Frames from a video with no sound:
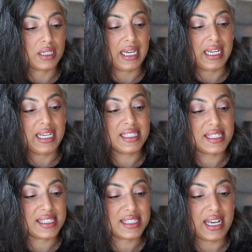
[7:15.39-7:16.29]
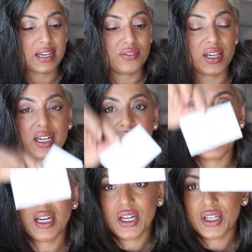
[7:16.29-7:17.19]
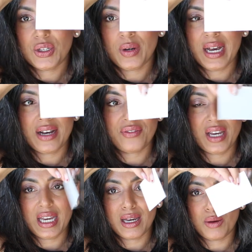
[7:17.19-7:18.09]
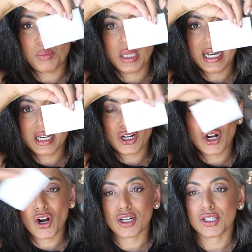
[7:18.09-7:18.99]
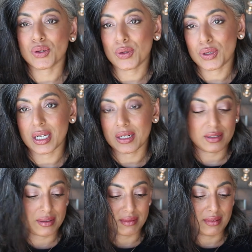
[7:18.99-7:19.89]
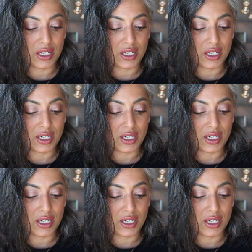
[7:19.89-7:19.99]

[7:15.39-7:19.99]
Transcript: And inside of it, you have a blank card so you can,